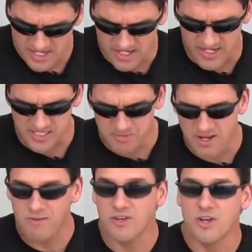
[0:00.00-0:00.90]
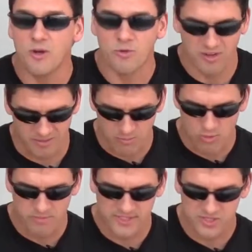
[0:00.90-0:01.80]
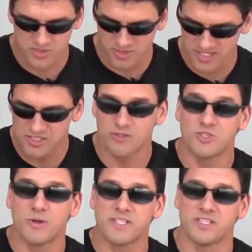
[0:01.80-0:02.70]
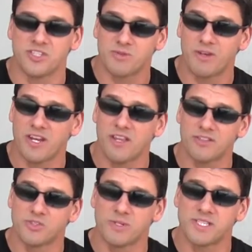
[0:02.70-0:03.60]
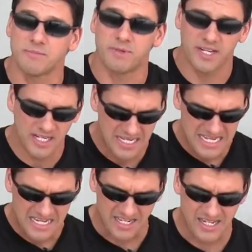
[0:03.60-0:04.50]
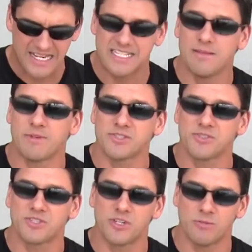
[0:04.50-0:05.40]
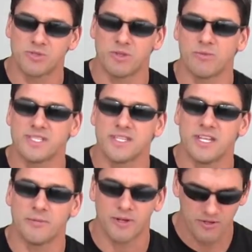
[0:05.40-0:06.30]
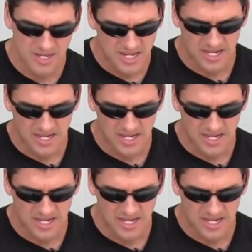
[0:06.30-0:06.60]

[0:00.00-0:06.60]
As many of you know, you got more muscles between these two joints than just about any other joints in the body. You got 19 muscles or so between the wrist and the elbow.